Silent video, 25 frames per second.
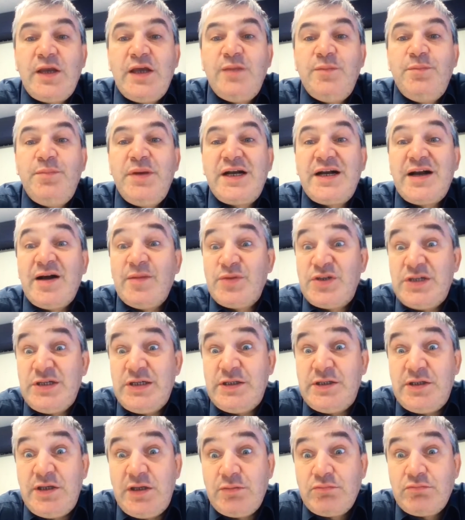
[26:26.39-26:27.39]
it becomes
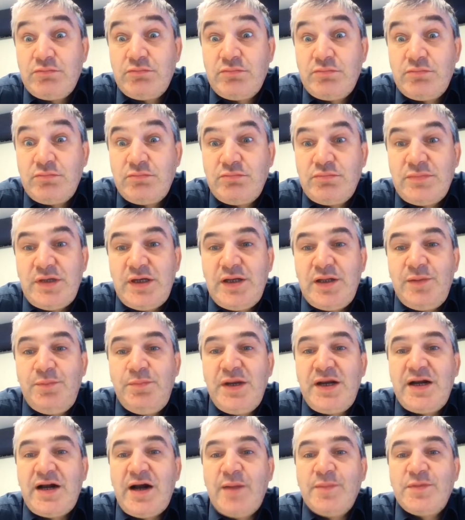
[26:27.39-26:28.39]
easy.
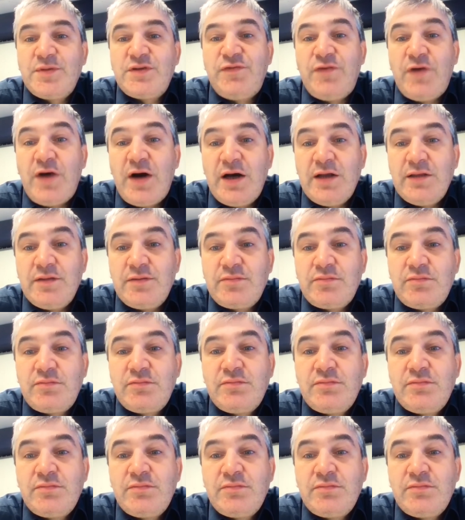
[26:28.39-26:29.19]
It becomes fun.